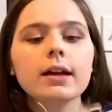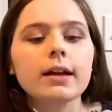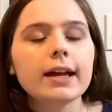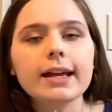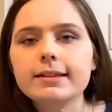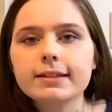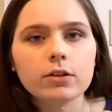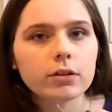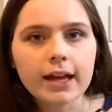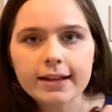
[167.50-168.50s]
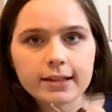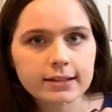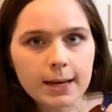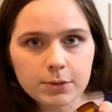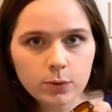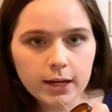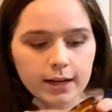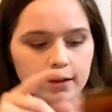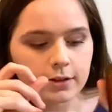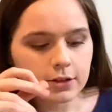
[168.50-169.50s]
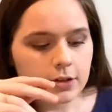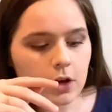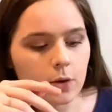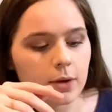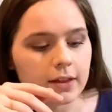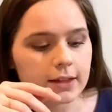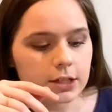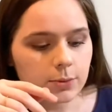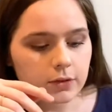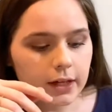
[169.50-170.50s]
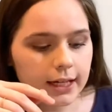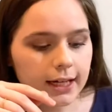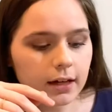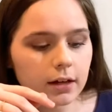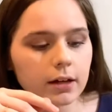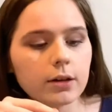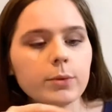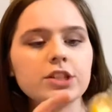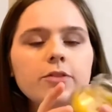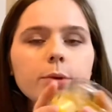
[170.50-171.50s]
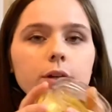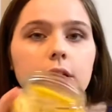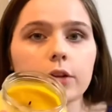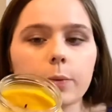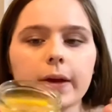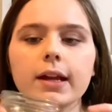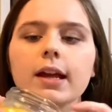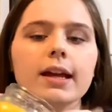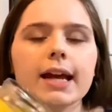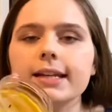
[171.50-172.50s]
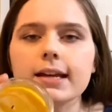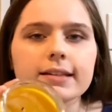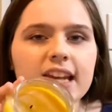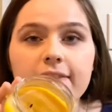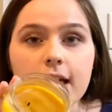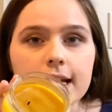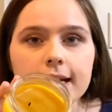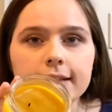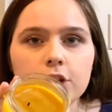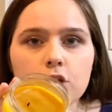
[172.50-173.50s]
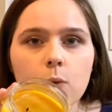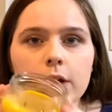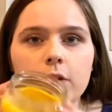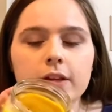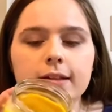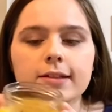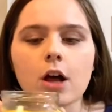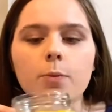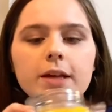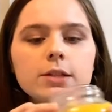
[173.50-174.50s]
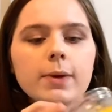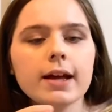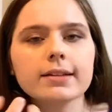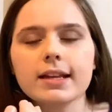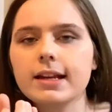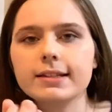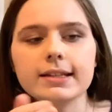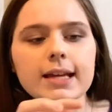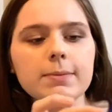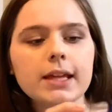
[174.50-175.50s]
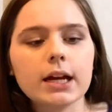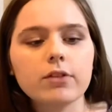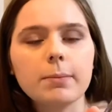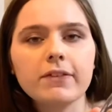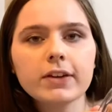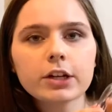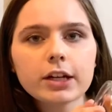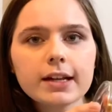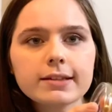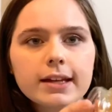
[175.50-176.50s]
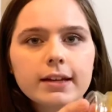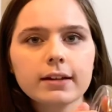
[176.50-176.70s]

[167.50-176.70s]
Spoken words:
it still has the same squeak. So this one right here, which I've burned a little bit, it doesn't have any essential oil. This is all beeswax and it's the same thing. I rub my finger against it,